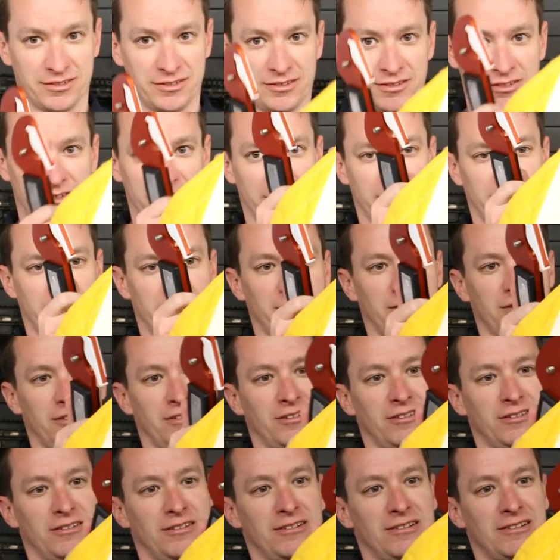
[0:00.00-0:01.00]

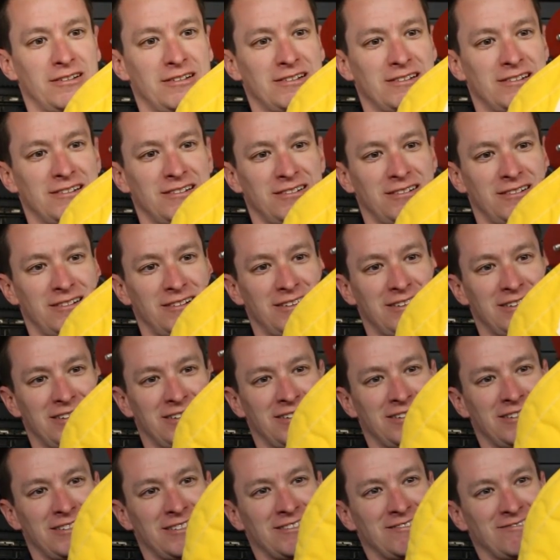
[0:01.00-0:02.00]

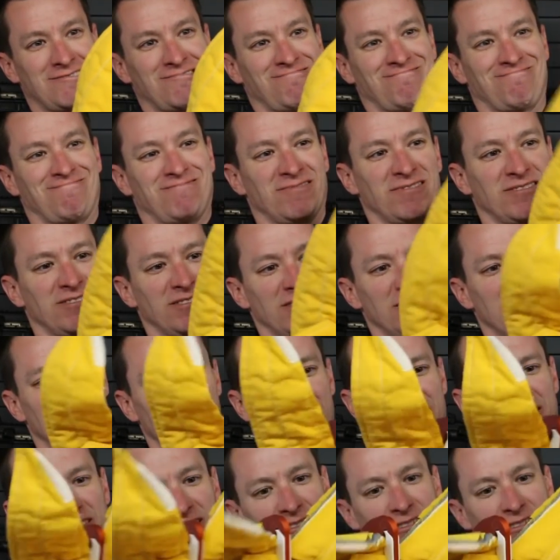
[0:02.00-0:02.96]
[no speech]